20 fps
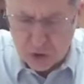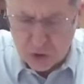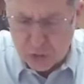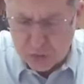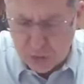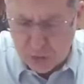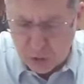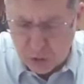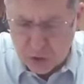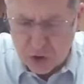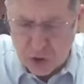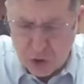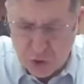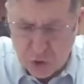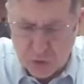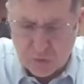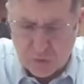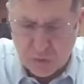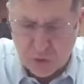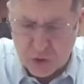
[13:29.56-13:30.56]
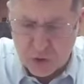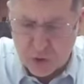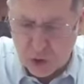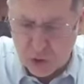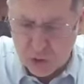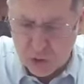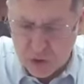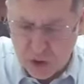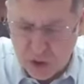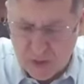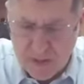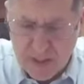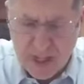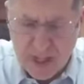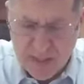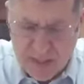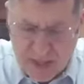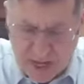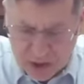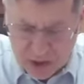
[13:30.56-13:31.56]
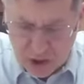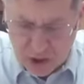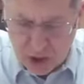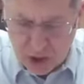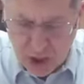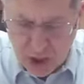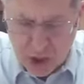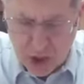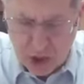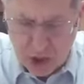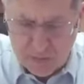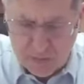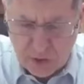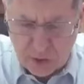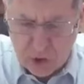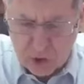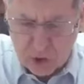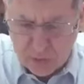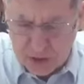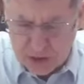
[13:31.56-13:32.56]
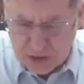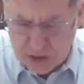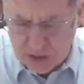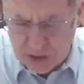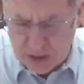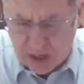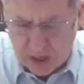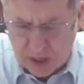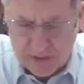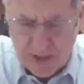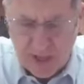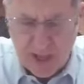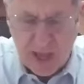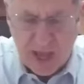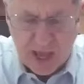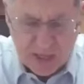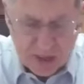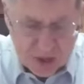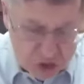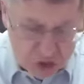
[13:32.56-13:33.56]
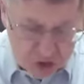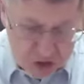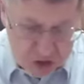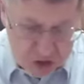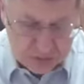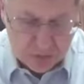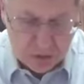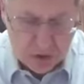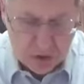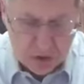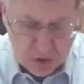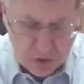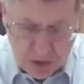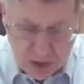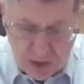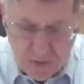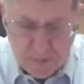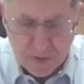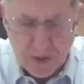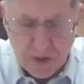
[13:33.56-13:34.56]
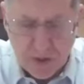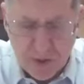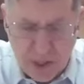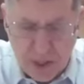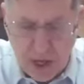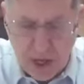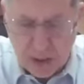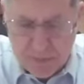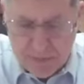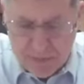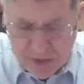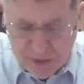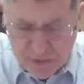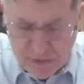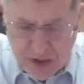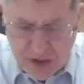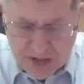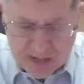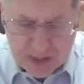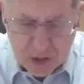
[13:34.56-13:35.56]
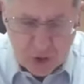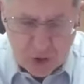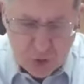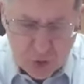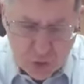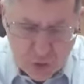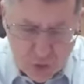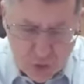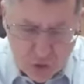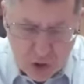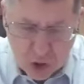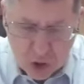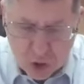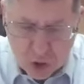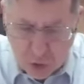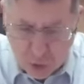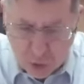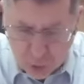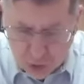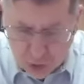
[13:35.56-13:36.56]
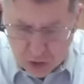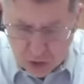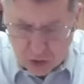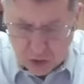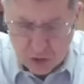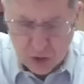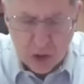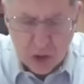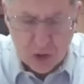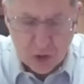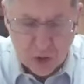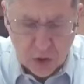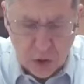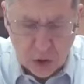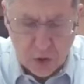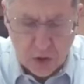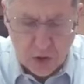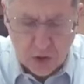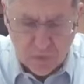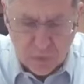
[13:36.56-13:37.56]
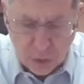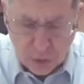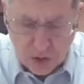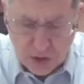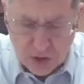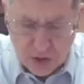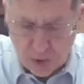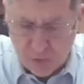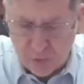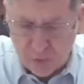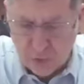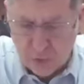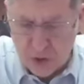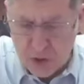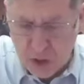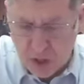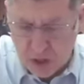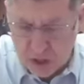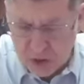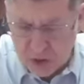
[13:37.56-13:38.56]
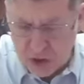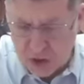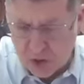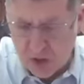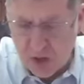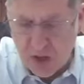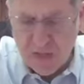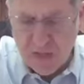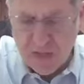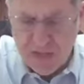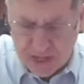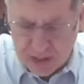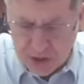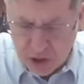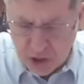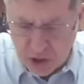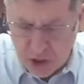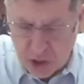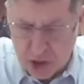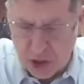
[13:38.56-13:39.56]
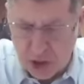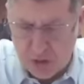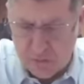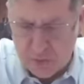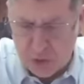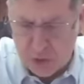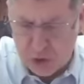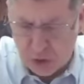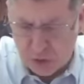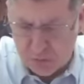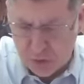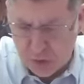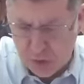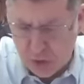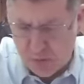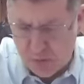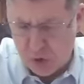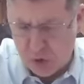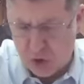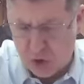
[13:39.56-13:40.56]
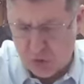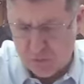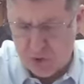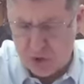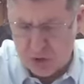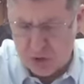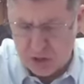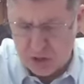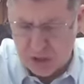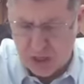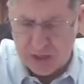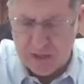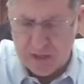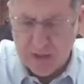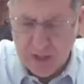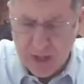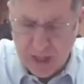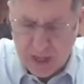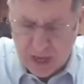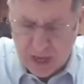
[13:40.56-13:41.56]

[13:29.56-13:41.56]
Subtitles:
you're supposed to use for a toda, that's a Halacha Lamoshe Misinai. And similarly, the fact that you use a quarter log of oil for a Nazir, that's Halacha Lamoshe Misinai.